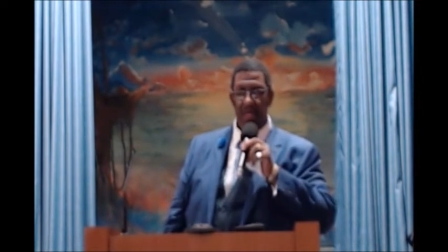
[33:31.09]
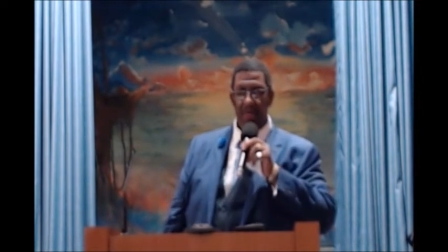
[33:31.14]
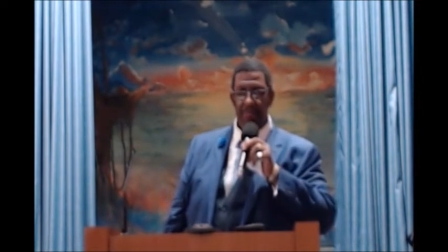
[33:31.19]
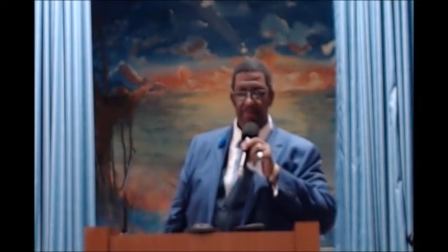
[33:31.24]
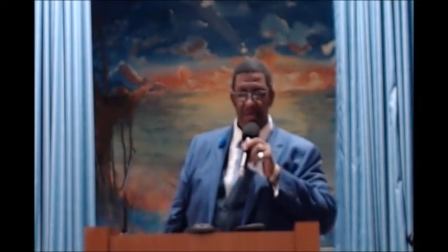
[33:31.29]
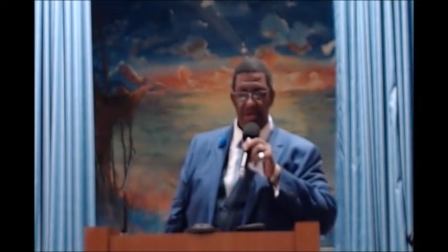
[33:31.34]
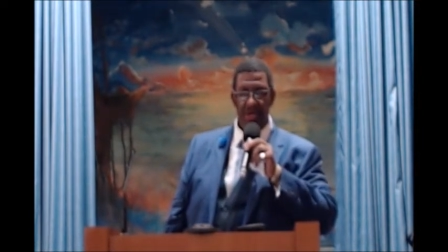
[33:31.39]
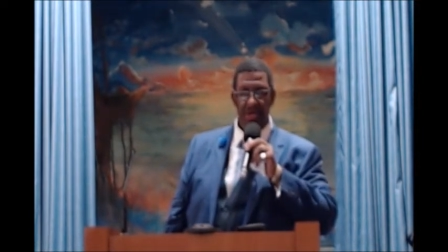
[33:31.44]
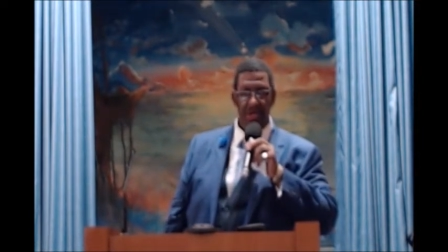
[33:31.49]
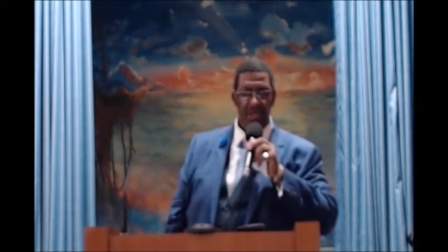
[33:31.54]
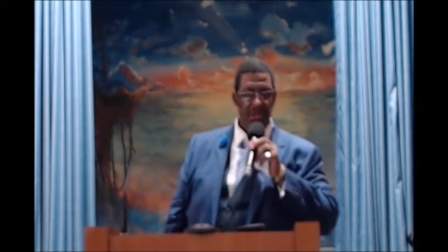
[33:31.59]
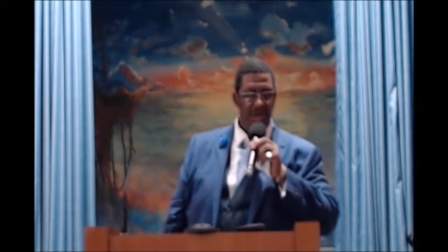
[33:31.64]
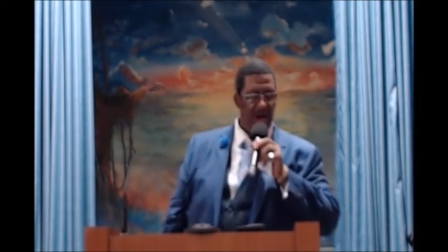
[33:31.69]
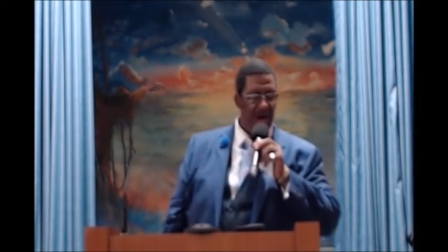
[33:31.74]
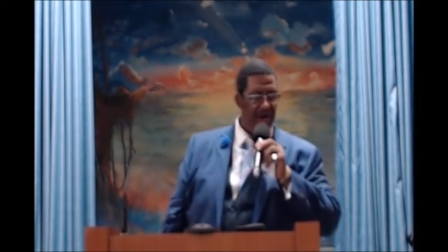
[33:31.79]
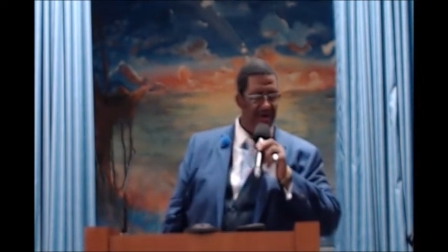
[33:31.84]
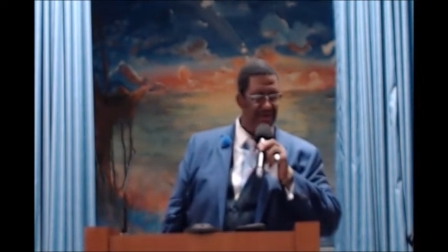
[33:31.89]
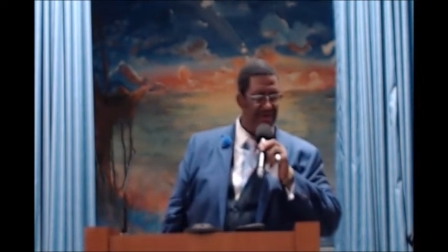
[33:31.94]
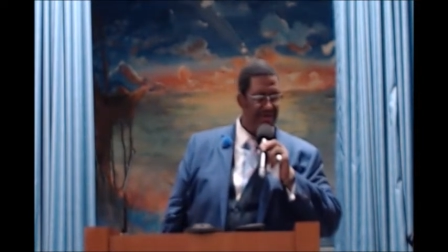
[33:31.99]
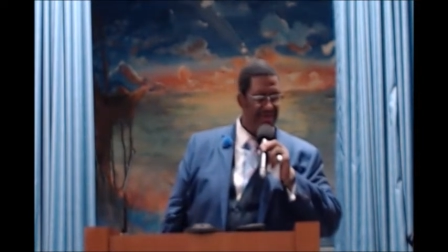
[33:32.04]
be a good
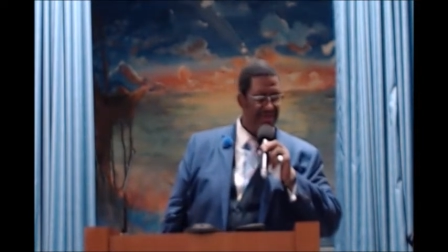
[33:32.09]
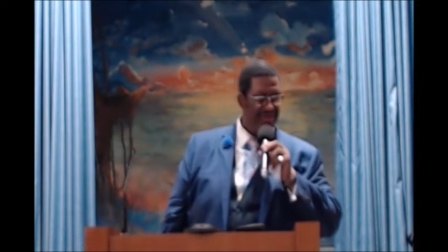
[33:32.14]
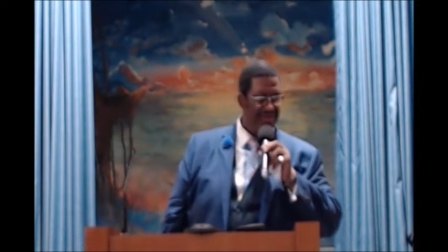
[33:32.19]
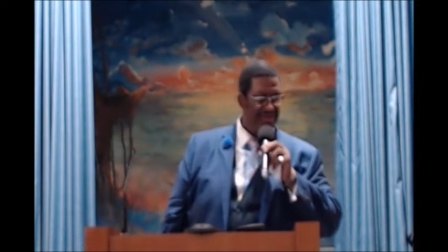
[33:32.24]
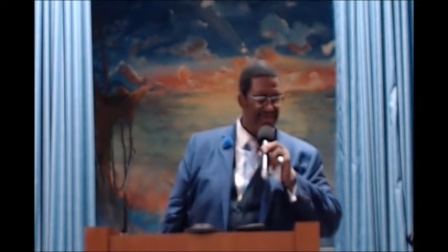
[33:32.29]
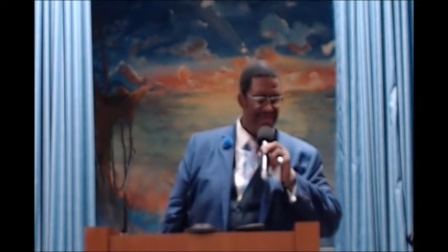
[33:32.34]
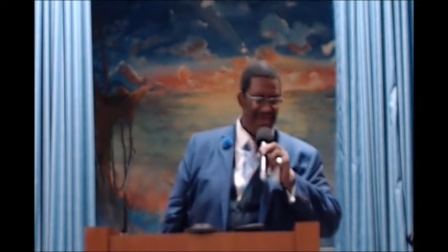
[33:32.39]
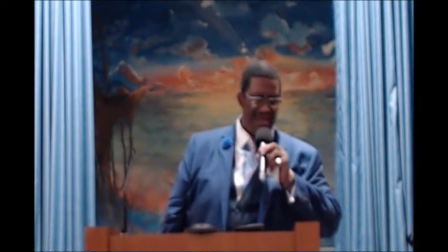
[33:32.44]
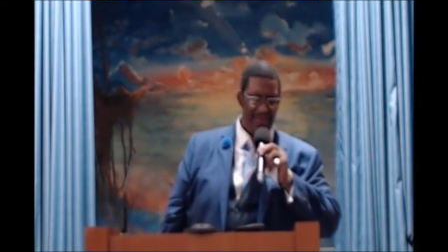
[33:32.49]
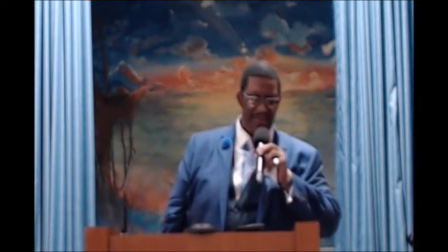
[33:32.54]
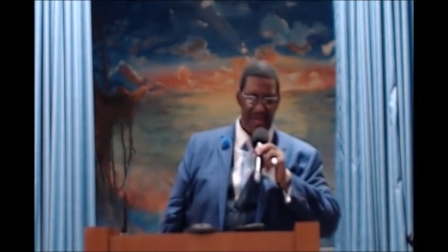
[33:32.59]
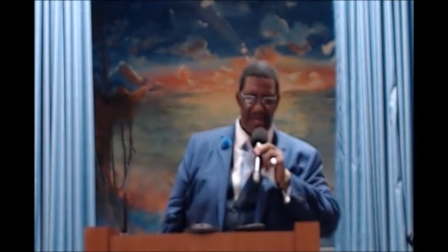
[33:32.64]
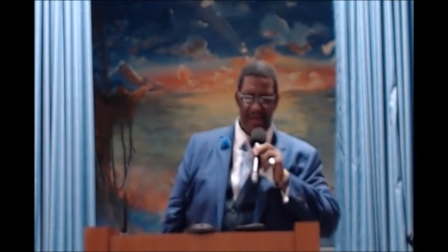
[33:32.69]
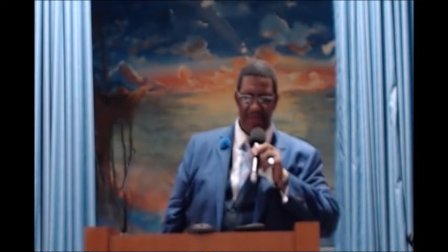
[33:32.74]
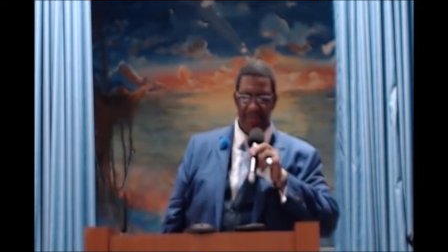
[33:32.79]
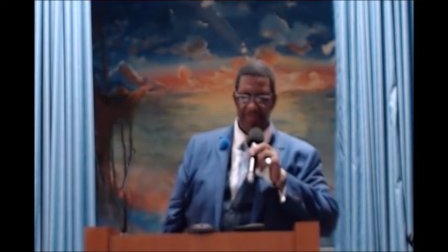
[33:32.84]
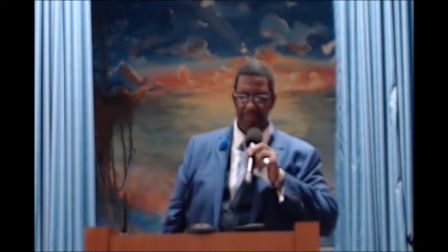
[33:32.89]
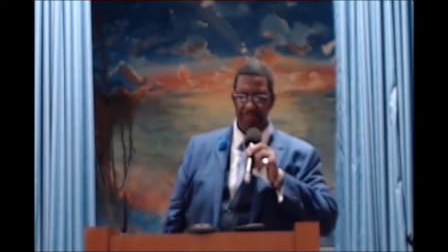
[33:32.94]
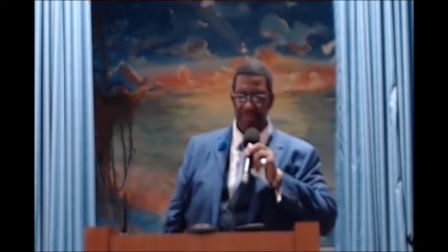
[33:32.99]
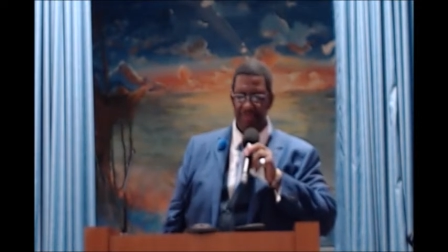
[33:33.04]
gardener,
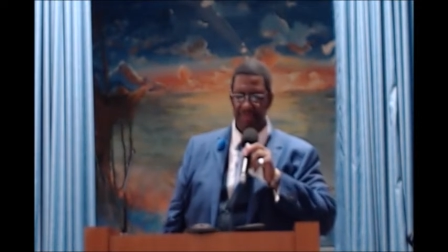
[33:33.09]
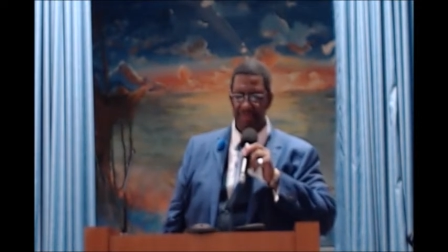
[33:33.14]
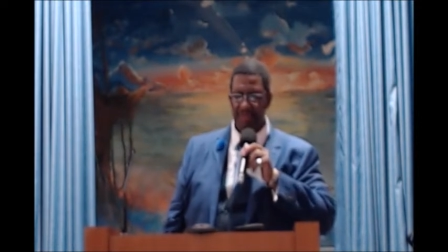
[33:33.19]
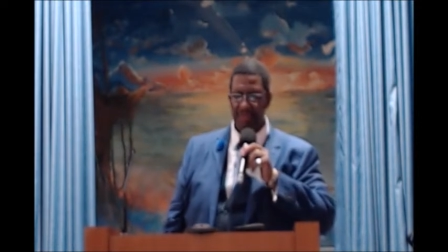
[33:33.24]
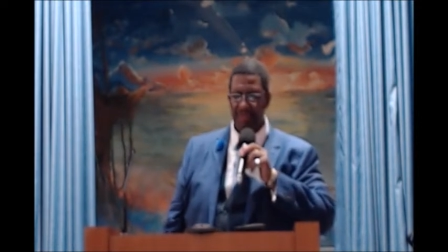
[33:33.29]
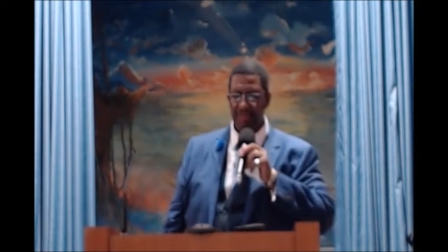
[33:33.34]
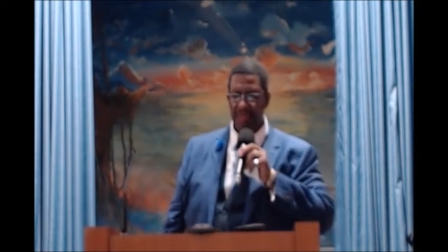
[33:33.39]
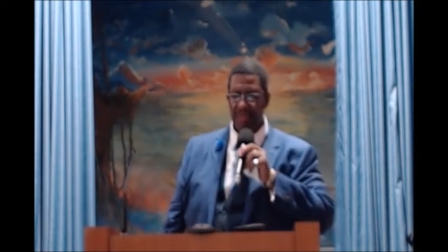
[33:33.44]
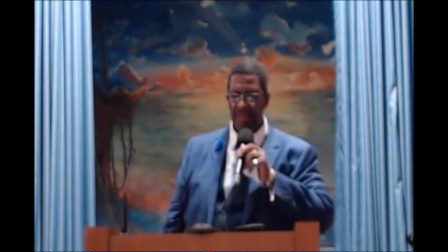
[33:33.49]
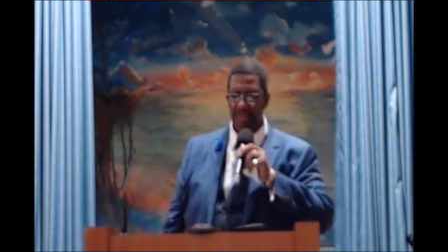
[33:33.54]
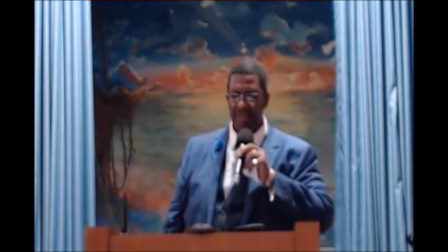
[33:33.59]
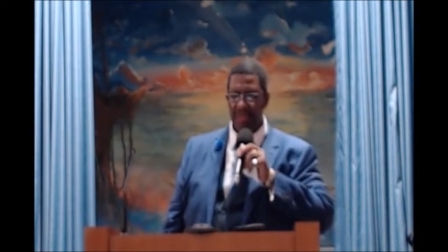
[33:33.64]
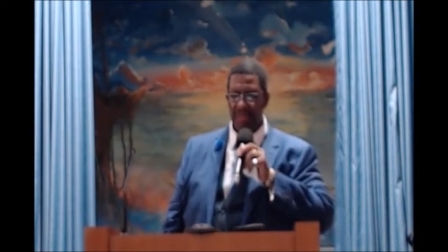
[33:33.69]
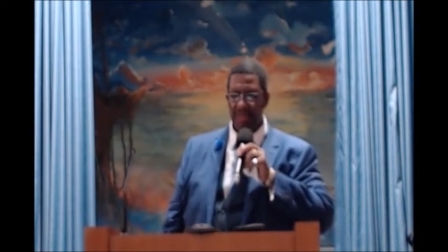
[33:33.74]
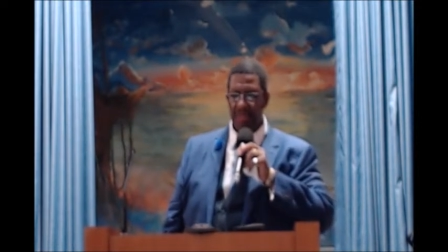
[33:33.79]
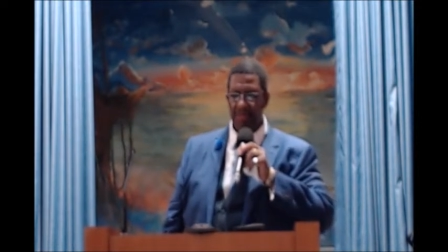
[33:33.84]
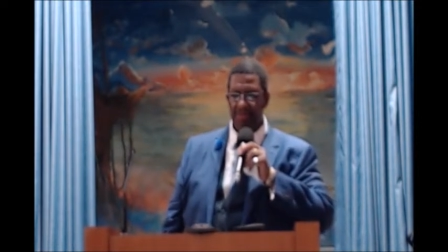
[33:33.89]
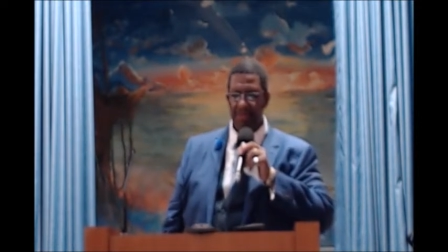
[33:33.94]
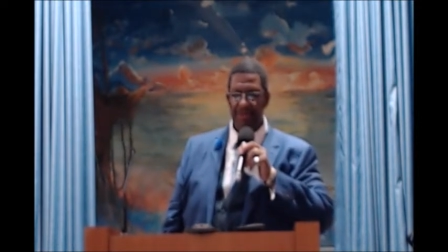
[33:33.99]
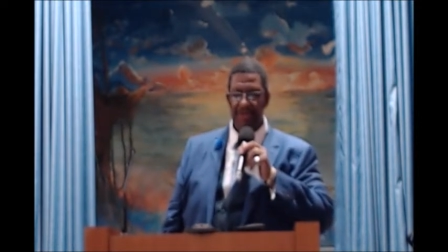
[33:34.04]
amen.
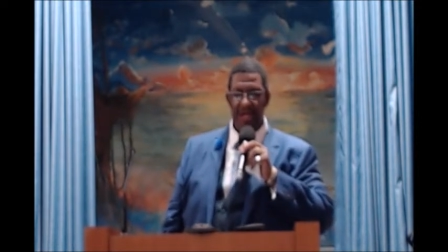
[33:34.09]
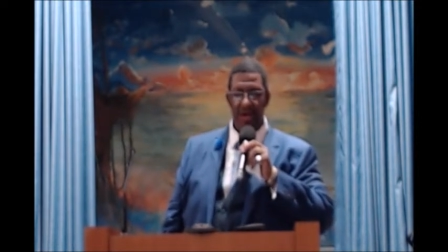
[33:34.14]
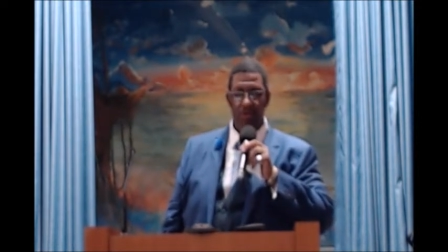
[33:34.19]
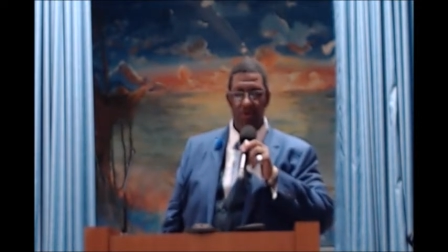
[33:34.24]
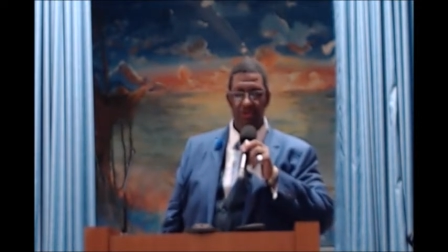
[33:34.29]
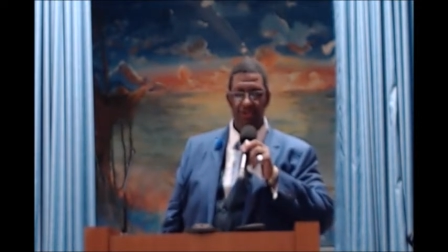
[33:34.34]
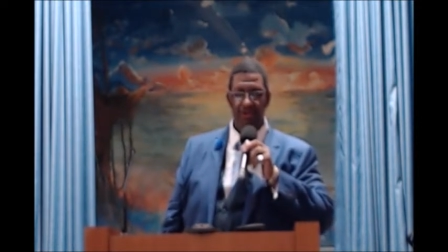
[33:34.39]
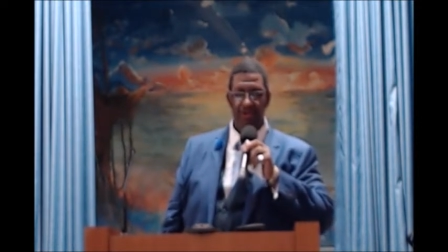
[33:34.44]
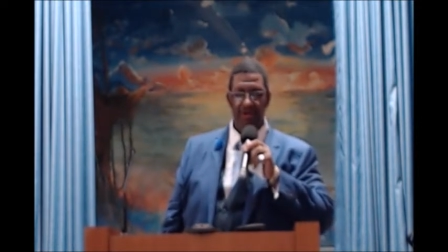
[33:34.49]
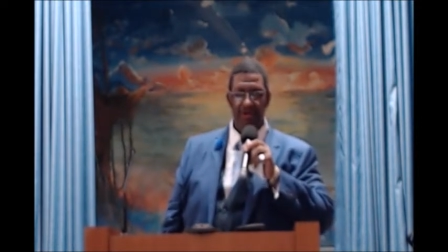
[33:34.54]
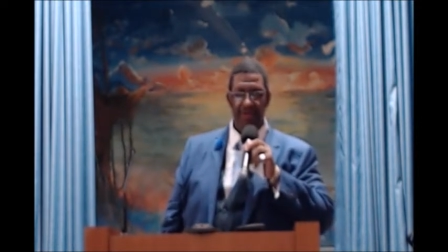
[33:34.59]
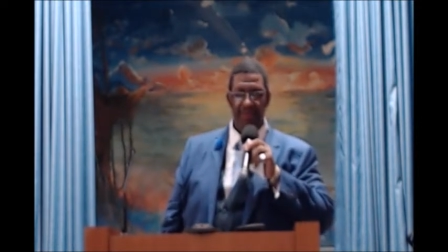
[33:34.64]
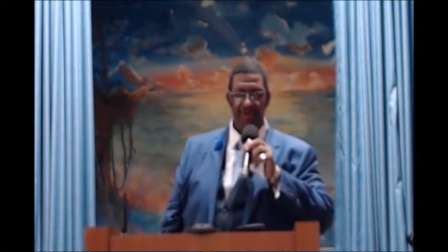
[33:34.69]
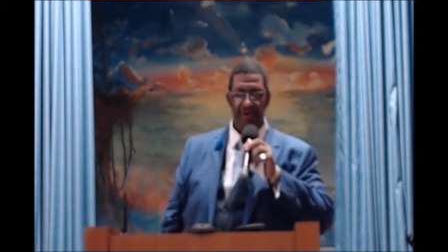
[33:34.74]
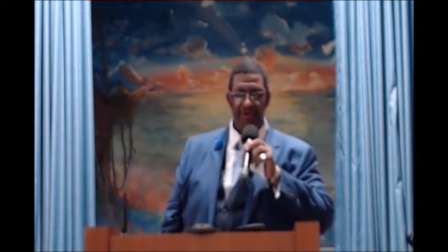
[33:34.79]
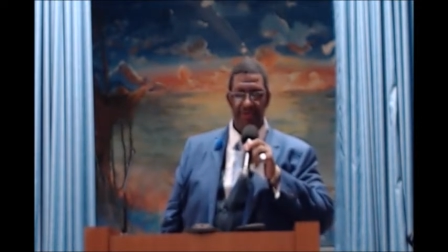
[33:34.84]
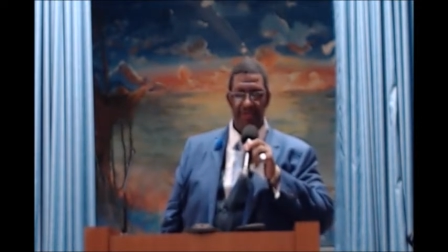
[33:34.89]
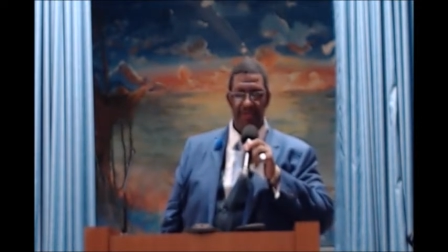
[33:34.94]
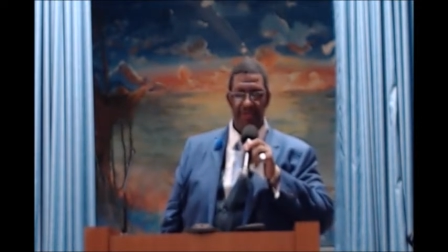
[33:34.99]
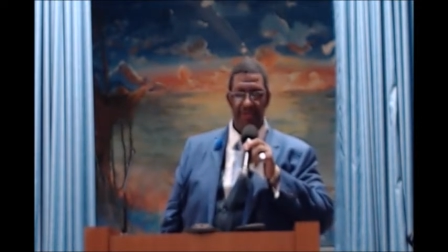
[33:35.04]
But then I want you to look at
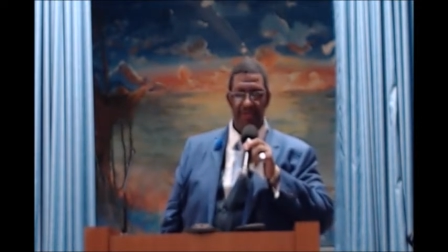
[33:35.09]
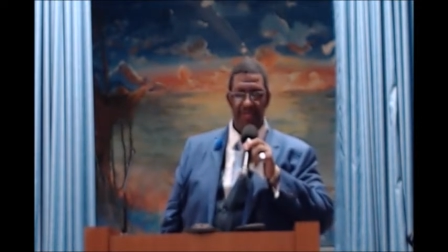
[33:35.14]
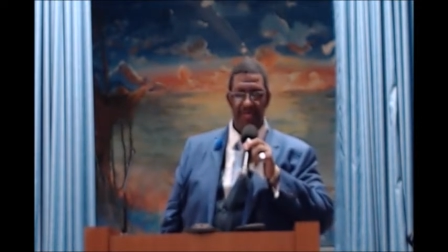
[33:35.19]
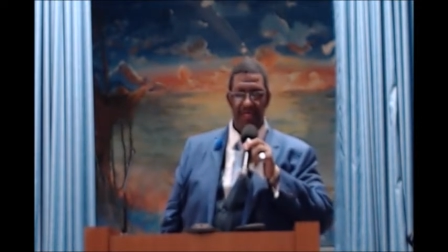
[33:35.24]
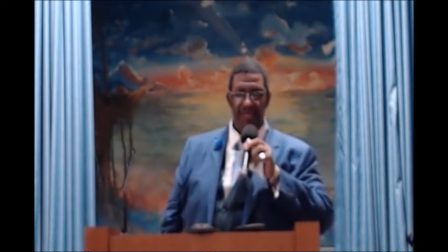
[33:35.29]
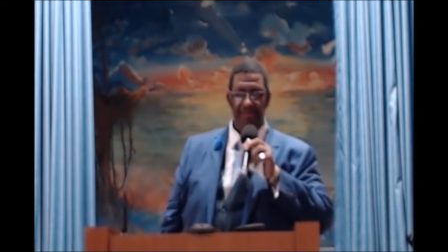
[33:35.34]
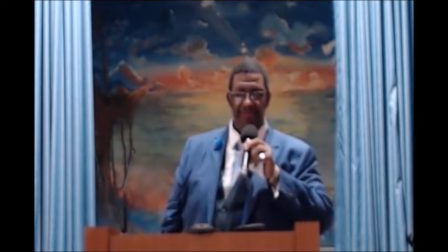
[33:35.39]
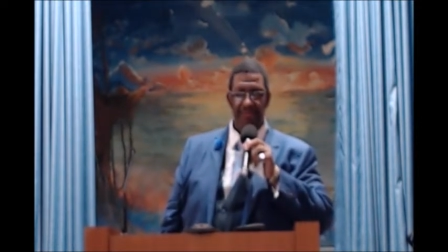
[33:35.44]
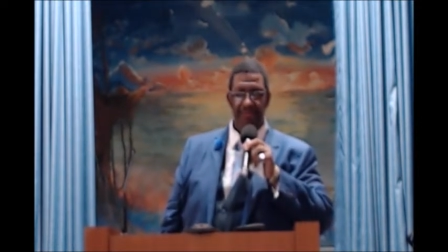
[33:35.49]
verse 16.